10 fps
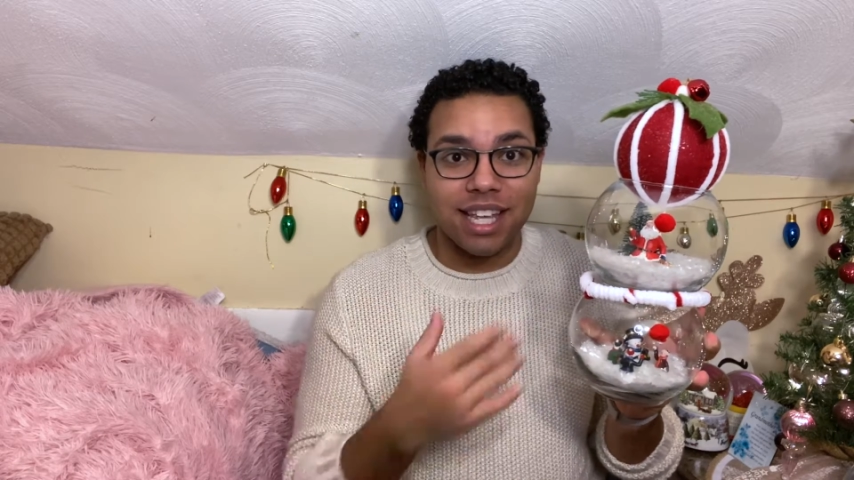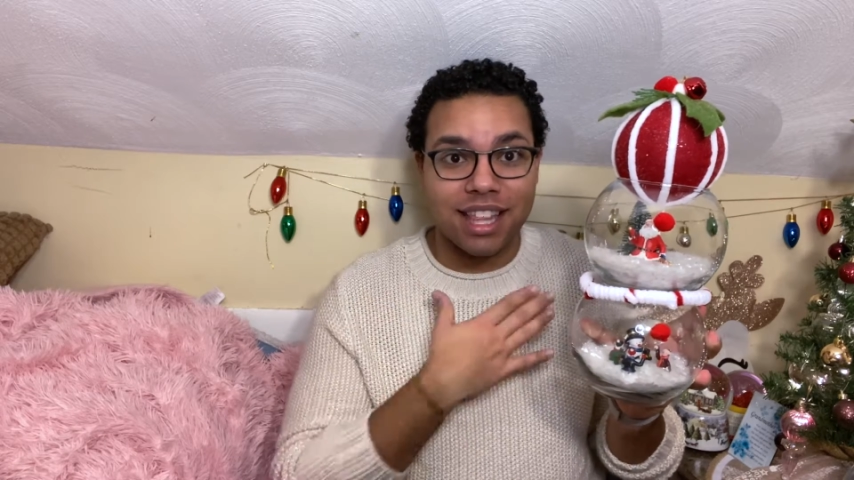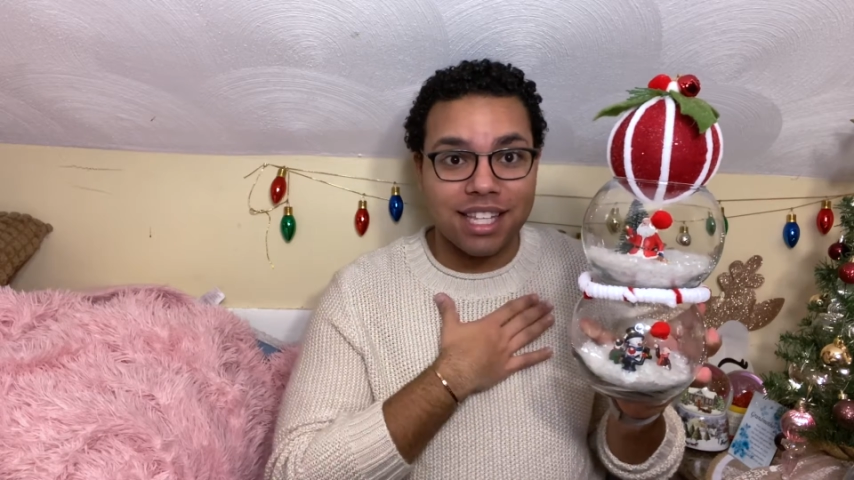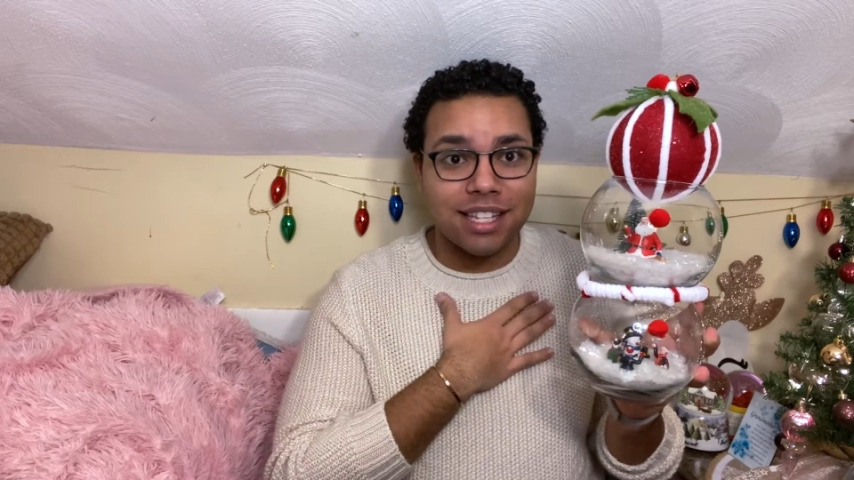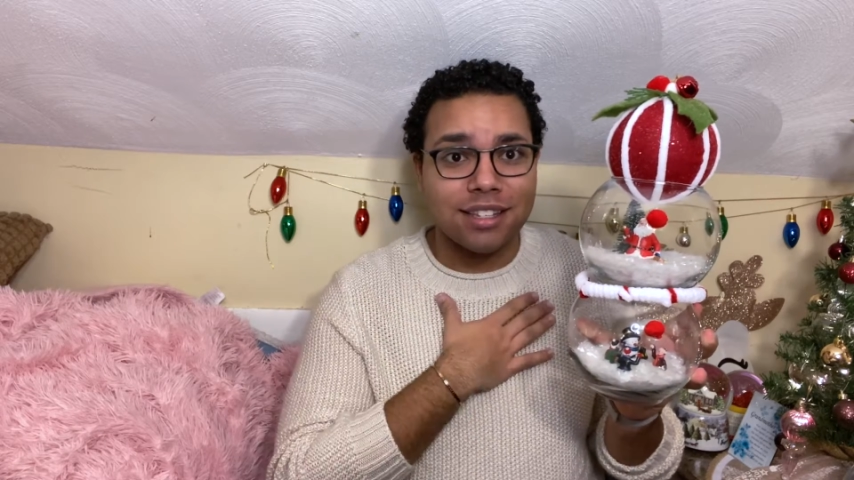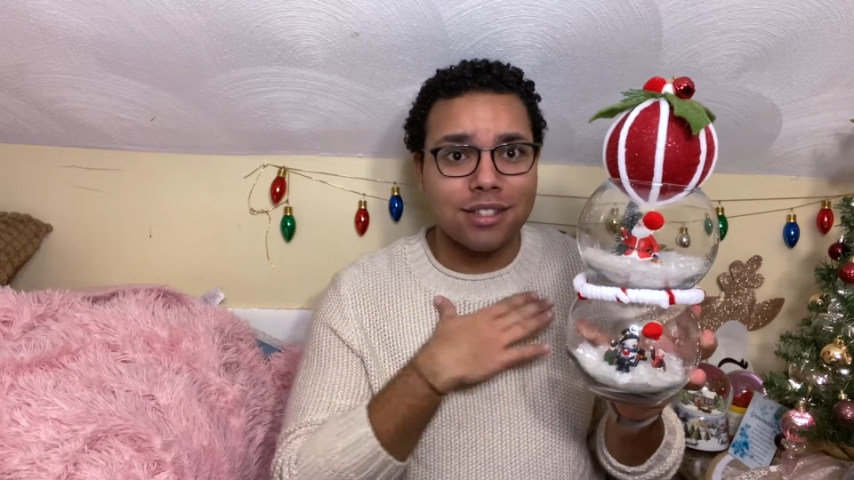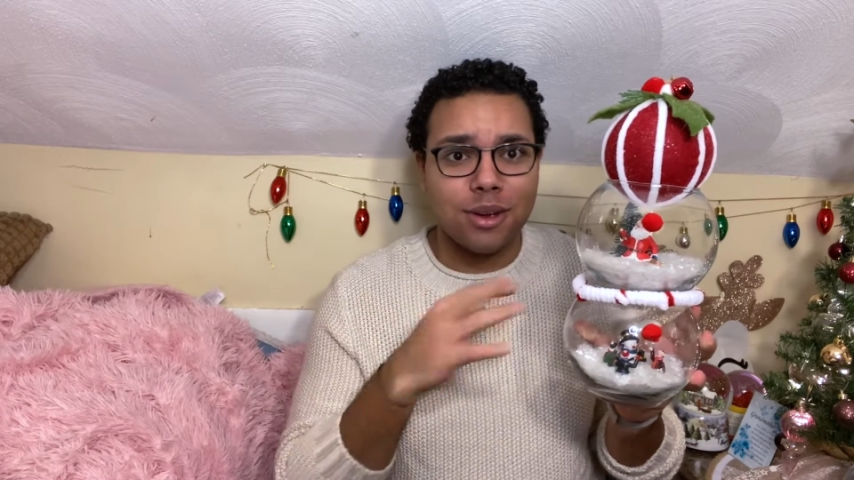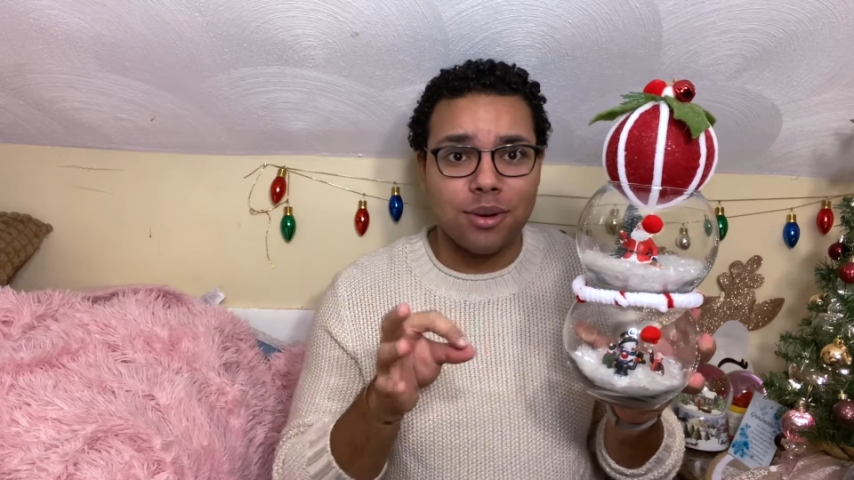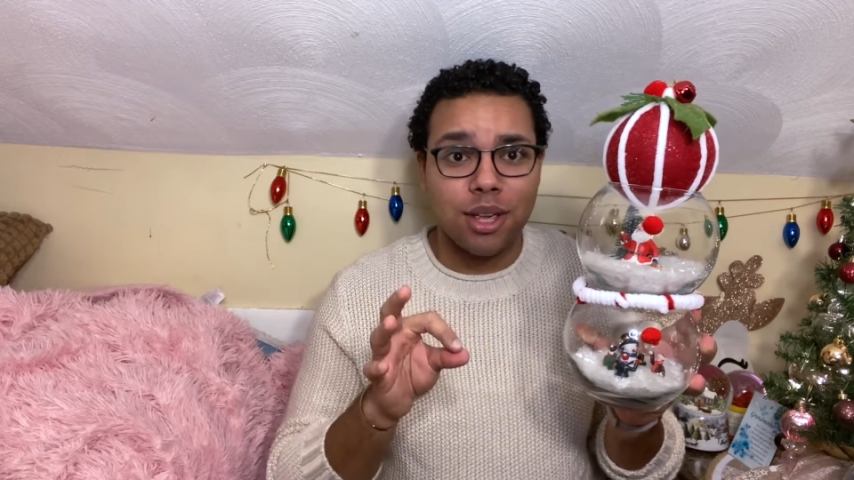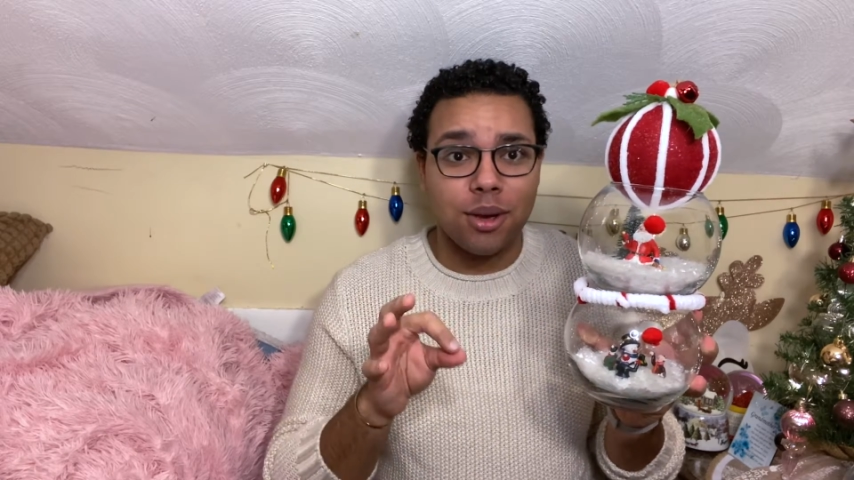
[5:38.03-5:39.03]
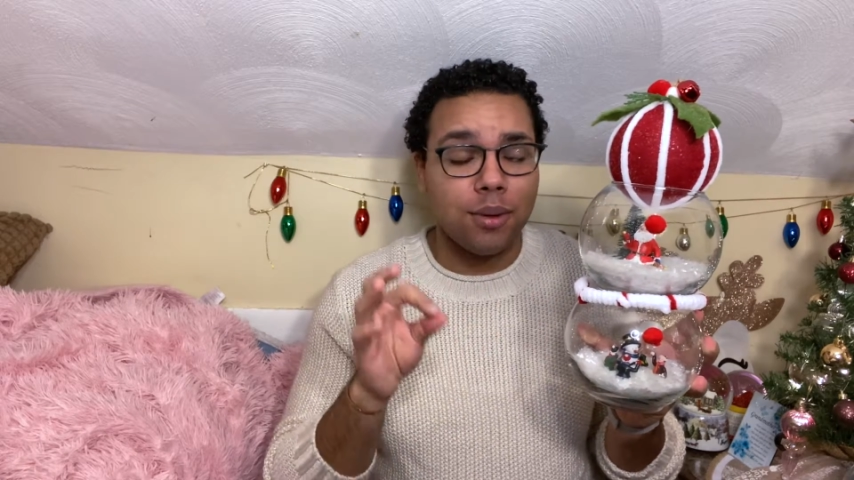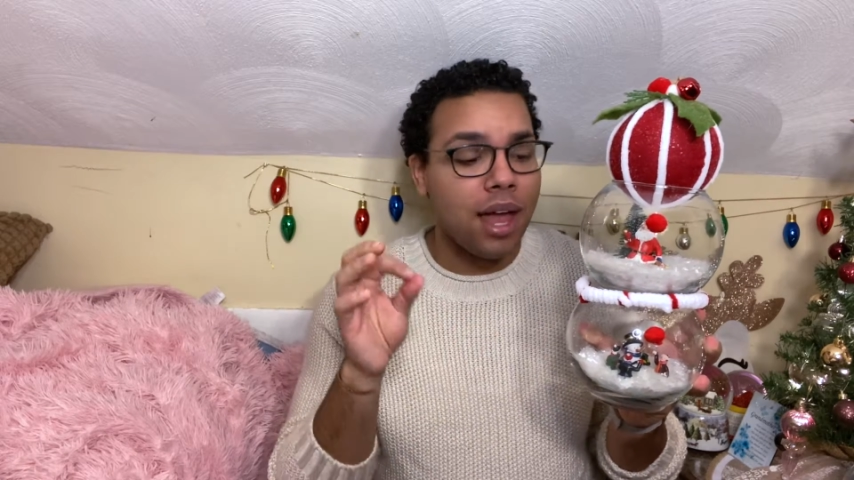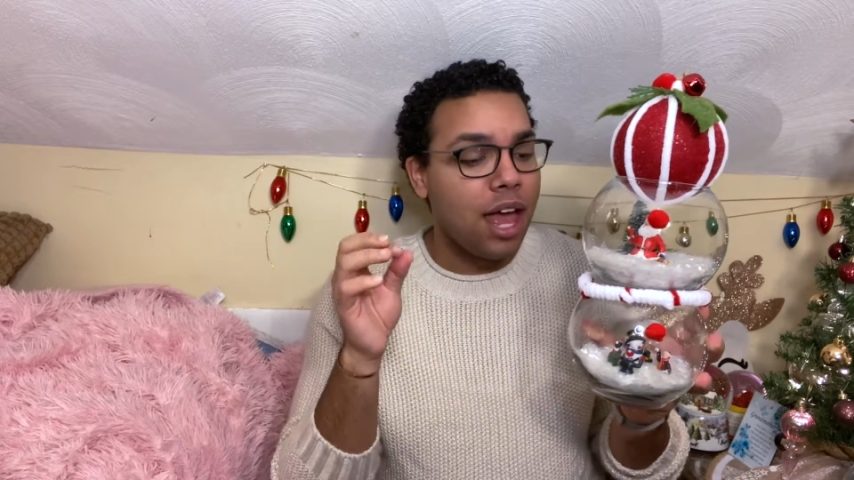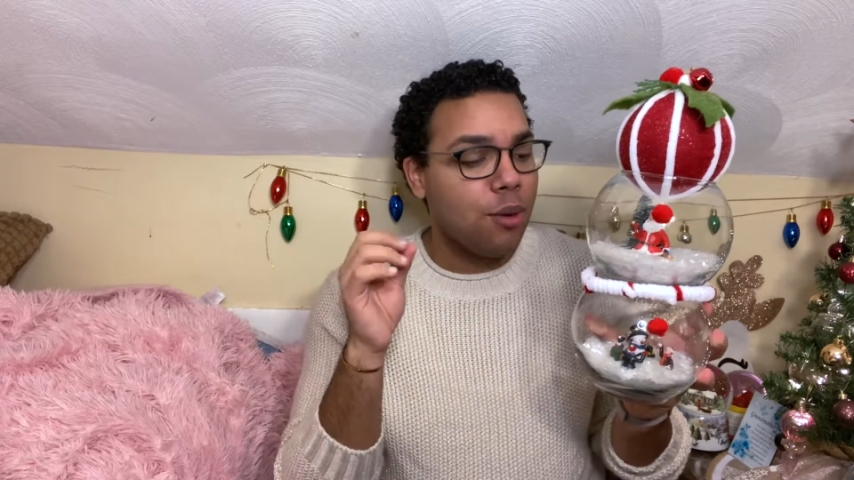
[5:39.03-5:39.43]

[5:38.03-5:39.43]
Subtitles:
Like, this is so cute.